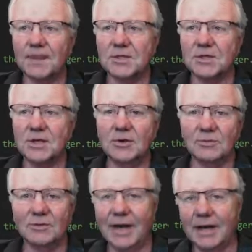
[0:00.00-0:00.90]
you don't
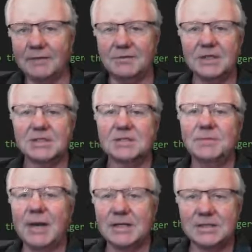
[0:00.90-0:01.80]
run out of disk
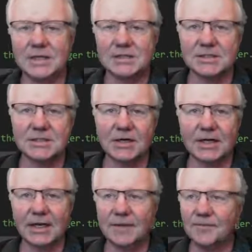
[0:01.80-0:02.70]
space
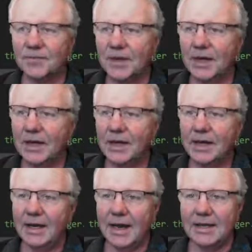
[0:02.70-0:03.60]
necessarily.
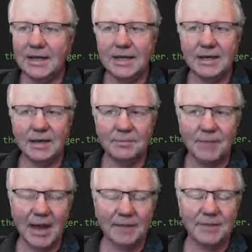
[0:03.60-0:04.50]
And then
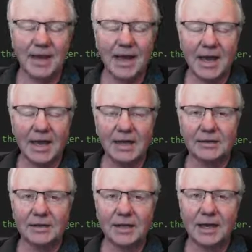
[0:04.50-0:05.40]
back
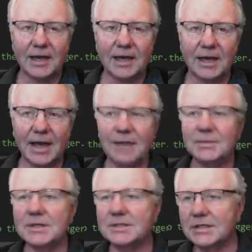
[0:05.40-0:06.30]
behind
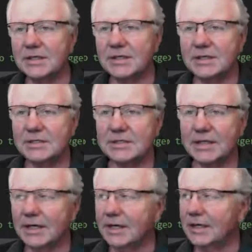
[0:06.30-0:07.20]
IMUS is
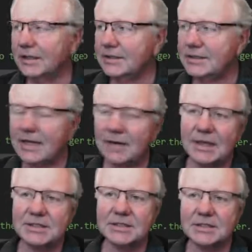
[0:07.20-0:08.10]
a
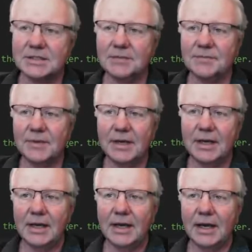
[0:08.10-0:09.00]
database system.
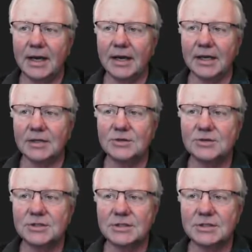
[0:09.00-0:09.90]
It
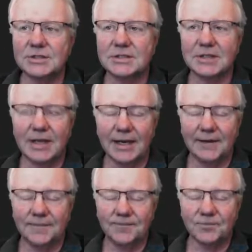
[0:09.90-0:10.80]
uses
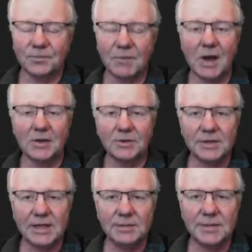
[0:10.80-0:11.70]

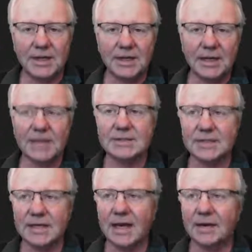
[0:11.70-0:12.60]
MongoDB as
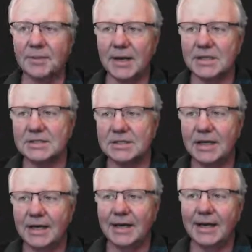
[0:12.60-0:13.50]
the database,
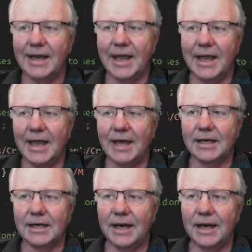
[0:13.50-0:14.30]
and